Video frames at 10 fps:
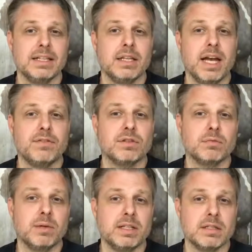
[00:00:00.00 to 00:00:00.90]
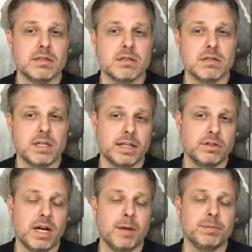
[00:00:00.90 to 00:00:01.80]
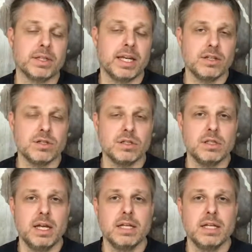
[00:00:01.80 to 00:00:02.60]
they have to witness and sign your application